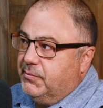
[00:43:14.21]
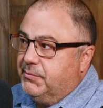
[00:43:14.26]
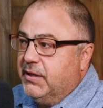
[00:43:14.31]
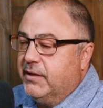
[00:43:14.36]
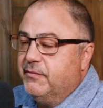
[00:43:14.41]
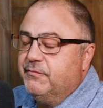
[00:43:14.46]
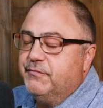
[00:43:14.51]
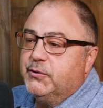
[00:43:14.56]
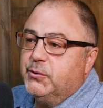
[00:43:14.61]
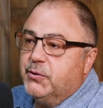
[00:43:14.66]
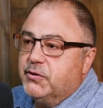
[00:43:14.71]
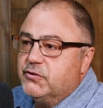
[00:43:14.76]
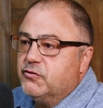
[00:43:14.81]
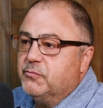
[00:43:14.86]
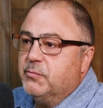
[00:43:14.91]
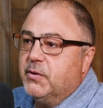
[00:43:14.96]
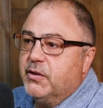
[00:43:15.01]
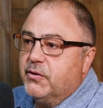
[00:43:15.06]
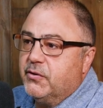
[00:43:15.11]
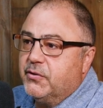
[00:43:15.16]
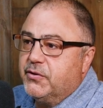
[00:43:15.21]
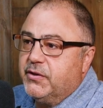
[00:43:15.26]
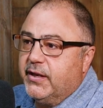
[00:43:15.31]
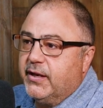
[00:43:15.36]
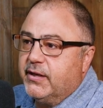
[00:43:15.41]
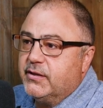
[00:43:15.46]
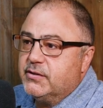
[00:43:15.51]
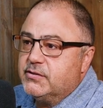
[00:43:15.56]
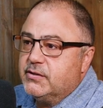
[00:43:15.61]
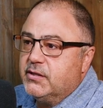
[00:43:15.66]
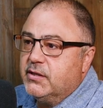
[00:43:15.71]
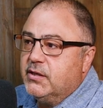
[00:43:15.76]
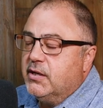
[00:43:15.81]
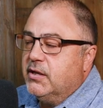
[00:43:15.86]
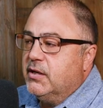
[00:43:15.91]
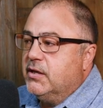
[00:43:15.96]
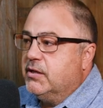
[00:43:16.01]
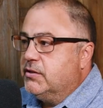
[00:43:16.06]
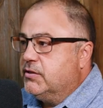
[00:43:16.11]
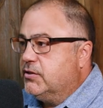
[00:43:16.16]
influence from other things
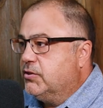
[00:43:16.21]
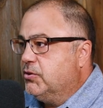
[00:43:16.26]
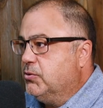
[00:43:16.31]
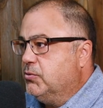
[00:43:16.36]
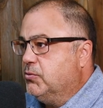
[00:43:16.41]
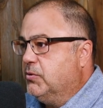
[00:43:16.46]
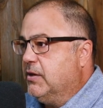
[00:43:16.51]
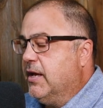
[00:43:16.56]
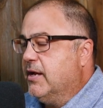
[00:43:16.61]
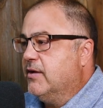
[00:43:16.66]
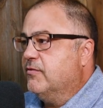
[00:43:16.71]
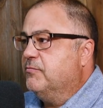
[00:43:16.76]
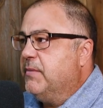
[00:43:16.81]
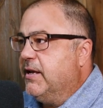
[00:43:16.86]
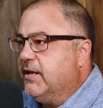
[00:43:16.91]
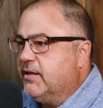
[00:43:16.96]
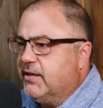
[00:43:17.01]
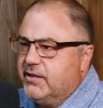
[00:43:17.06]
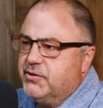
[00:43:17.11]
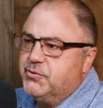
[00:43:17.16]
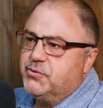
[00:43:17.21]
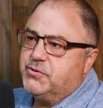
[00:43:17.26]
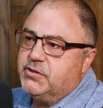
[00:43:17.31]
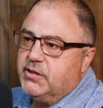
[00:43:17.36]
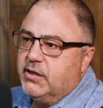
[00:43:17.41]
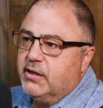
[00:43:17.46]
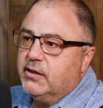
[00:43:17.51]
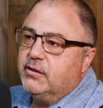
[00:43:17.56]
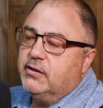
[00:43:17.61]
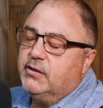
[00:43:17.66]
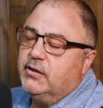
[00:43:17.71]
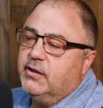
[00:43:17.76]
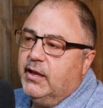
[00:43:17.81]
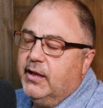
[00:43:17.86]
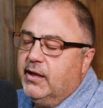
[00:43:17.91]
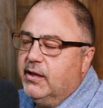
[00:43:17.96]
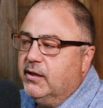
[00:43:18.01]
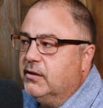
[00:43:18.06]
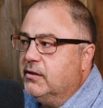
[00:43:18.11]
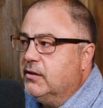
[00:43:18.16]
to kind of make it interesting,
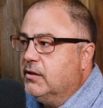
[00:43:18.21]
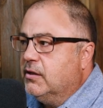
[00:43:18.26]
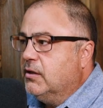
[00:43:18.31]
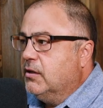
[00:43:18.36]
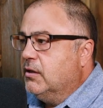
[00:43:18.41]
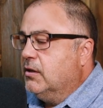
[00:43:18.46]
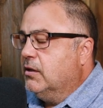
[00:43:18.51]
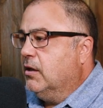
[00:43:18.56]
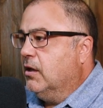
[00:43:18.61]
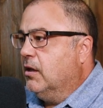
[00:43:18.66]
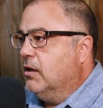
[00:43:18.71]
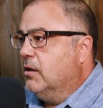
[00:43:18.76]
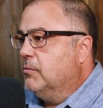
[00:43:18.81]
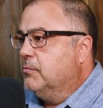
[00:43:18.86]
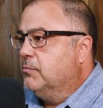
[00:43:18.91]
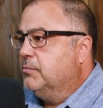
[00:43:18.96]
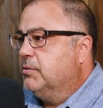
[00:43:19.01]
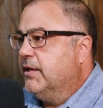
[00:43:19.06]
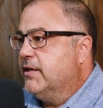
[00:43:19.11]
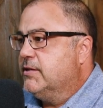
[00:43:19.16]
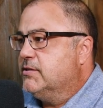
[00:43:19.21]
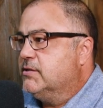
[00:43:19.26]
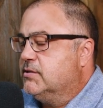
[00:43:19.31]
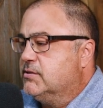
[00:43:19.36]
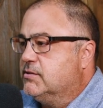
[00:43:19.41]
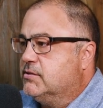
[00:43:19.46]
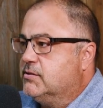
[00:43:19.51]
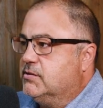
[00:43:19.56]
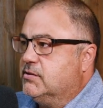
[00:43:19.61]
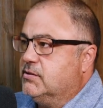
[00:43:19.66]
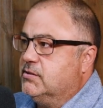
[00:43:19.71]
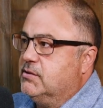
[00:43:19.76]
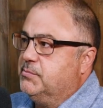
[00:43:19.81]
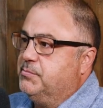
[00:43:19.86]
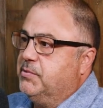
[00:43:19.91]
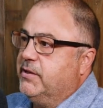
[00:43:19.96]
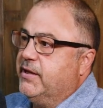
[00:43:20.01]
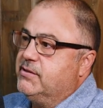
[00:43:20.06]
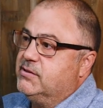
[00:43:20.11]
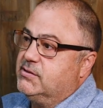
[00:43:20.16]
and um, places
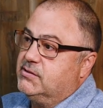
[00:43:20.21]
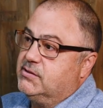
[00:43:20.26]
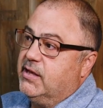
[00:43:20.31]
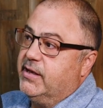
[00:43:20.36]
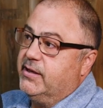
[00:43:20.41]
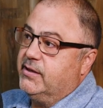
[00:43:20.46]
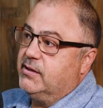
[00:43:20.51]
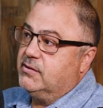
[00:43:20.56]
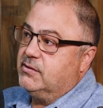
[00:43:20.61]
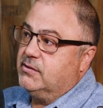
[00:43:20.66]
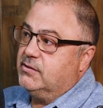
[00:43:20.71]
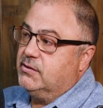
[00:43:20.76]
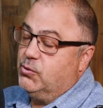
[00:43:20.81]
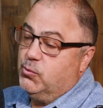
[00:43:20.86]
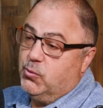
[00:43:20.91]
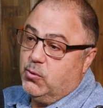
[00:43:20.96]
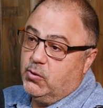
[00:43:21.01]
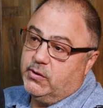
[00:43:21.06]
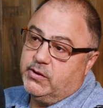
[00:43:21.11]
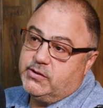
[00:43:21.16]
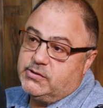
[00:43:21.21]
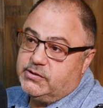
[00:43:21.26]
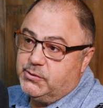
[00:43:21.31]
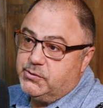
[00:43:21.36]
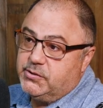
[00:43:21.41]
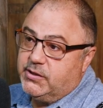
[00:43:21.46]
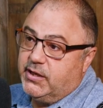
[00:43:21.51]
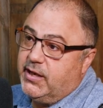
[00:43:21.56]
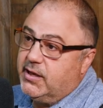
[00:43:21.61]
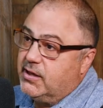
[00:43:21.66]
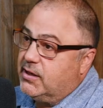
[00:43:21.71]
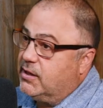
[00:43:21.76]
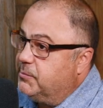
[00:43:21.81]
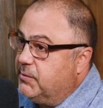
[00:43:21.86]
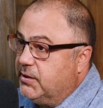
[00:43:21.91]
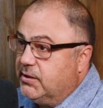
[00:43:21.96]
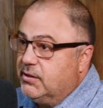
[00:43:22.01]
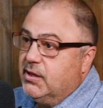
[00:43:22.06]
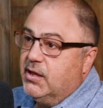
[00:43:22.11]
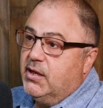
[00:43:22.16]
places like New Orleans, Louisiana. I
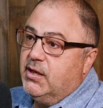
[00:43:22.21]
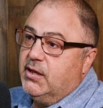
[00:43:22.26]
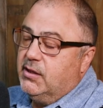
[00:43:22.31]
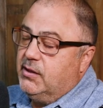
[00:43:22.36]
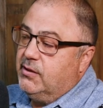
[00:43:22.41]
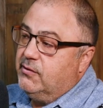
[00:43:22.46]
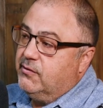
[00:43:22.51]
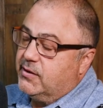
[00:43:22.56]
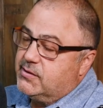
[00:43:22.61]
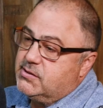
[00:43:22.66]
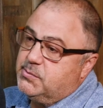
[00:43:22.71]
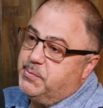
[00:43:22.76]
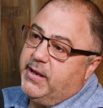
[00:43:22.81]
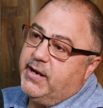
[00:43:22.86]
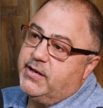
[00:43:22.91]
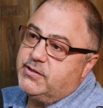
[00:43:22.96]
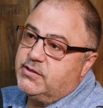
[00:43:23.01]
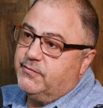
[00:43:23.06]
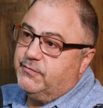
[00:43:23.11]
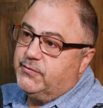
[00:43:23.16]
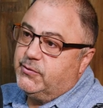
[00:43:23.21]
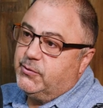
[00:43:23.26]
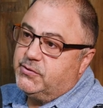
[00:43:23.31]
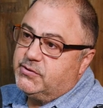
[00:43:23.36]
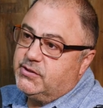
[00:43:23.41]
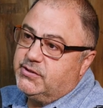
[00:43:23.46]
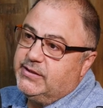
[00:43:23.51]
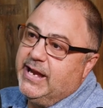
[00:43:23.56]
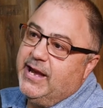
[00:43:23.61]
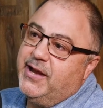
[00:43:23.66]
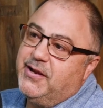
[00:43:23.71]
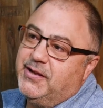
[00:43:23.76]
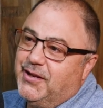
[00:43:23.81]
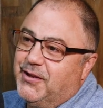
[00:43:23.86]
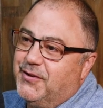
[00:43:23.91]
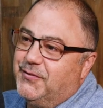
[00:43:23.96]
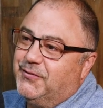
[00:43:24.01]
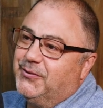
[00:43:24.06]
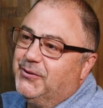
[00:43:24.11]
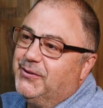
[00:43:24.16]
mean, you got Spanish influence, Italian
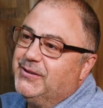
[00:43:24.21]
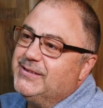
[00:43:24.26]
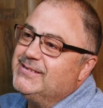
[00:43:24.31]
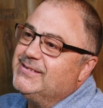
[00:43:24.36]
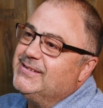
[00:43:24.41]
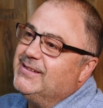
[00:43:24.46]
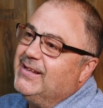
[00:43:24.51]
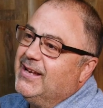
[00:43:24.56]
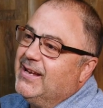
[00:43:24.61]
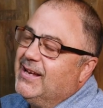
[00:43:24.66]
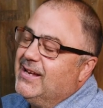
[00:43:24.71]
influence.